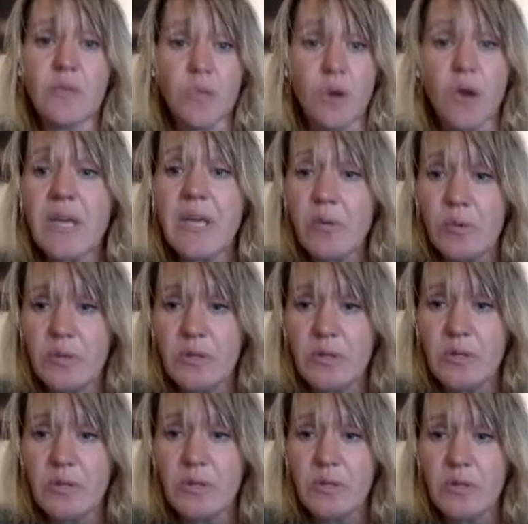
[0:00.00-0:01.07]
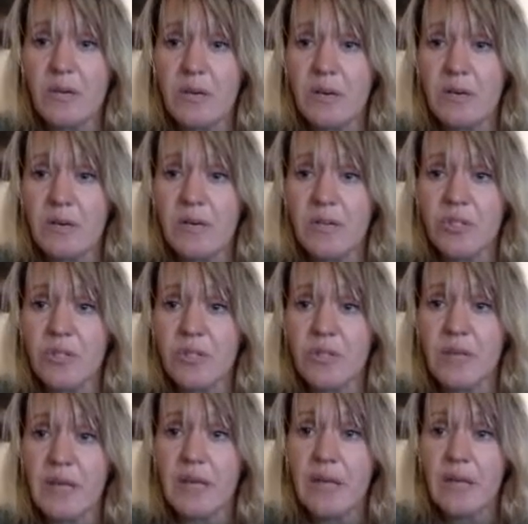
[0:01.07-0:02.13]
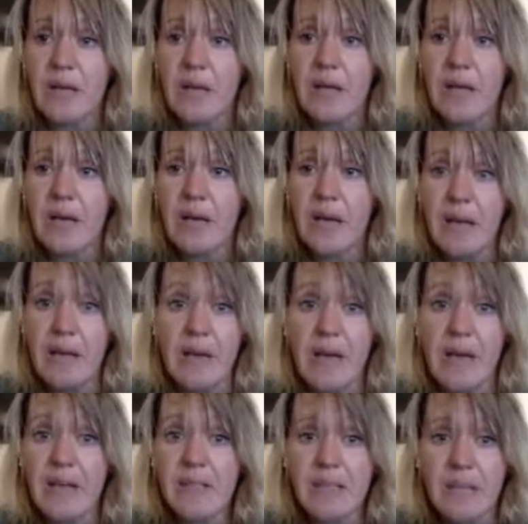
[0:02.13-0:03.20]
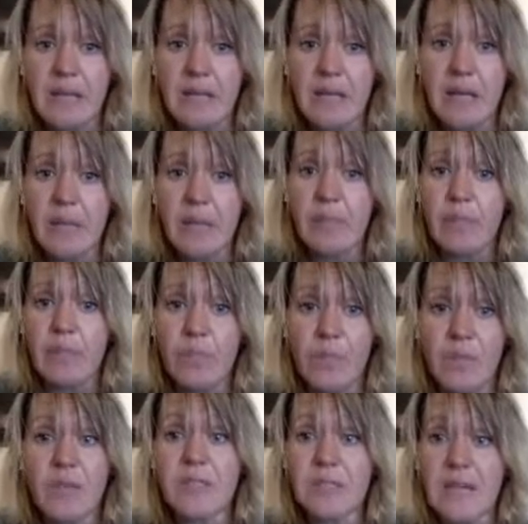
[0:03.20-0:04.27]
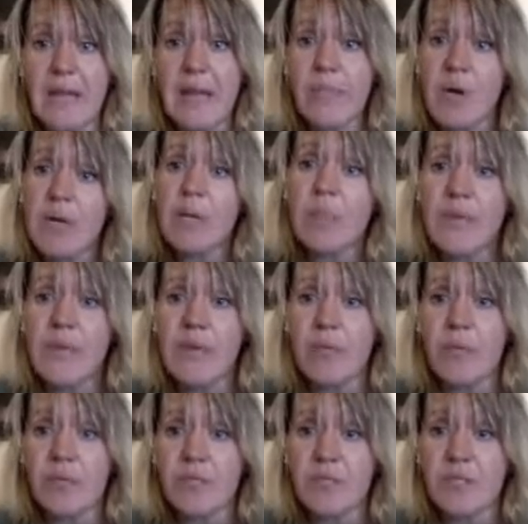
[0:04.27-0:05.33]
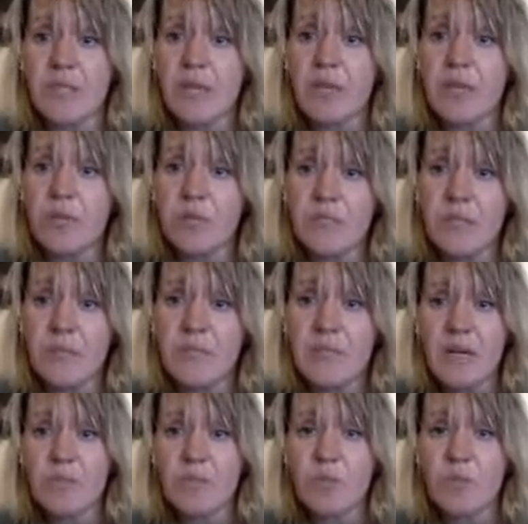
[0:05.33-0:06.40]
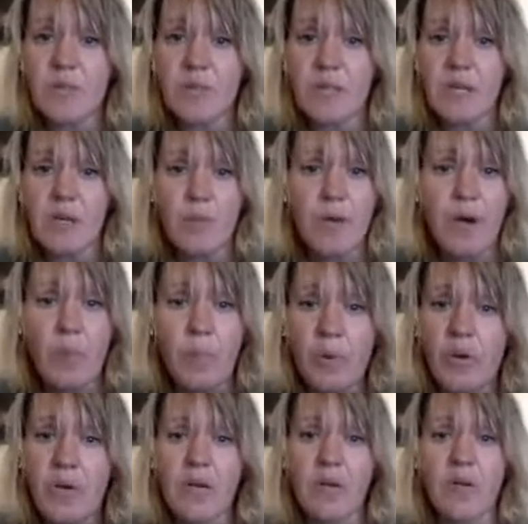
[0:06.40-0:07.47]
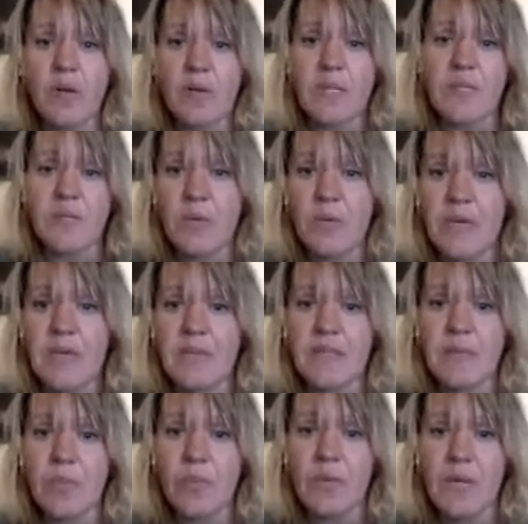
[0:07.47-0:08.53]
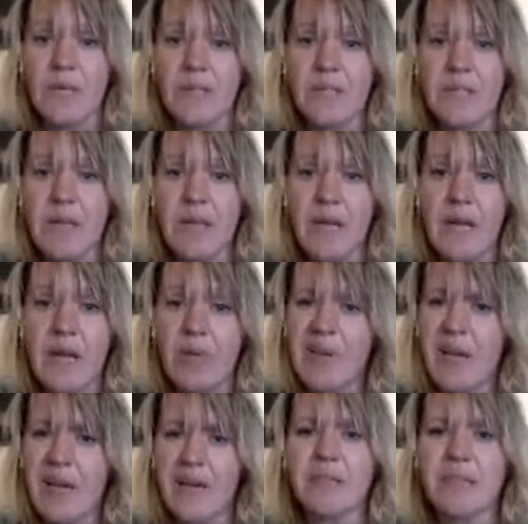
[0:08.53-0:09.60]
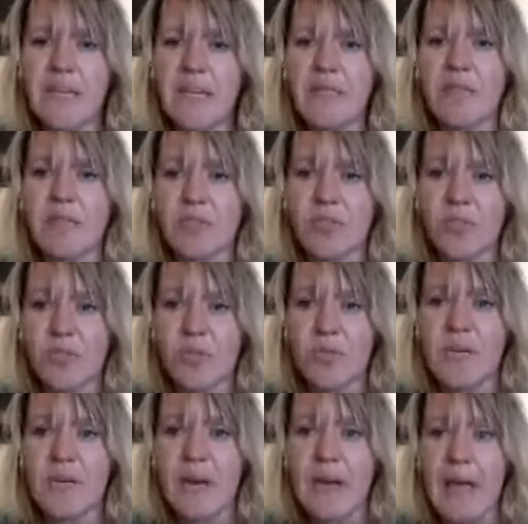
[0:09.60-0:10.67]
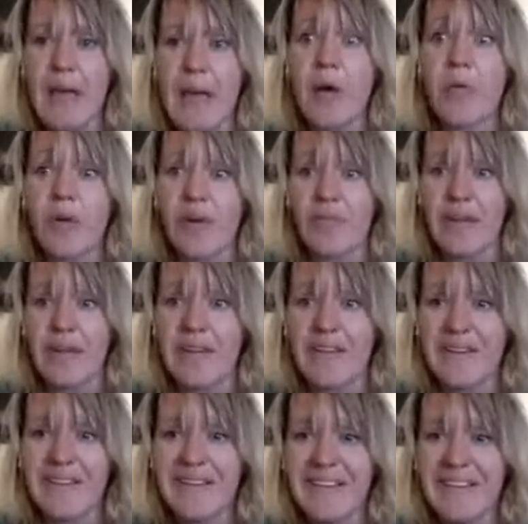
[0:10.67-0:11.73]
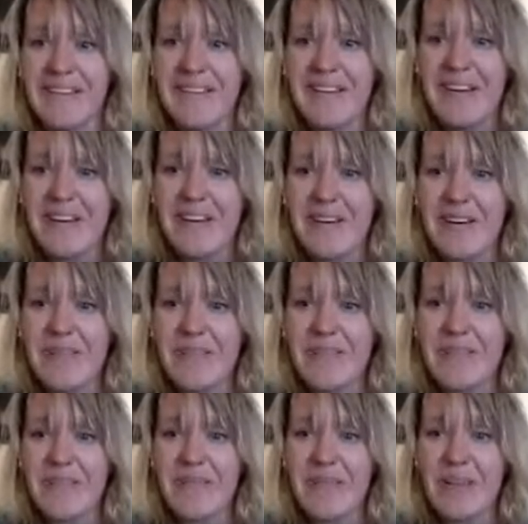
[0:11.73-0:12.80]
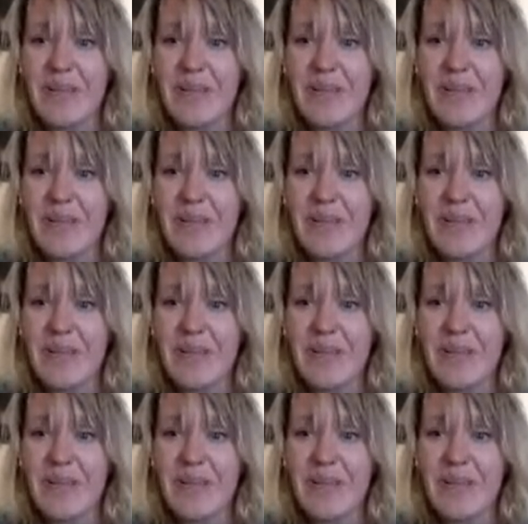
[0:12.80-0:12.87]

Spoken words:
talking with the student initially and asking them, because they might be able to tell you. Sometimes we think about putting all these plans in place and we kind of leave the student out of it.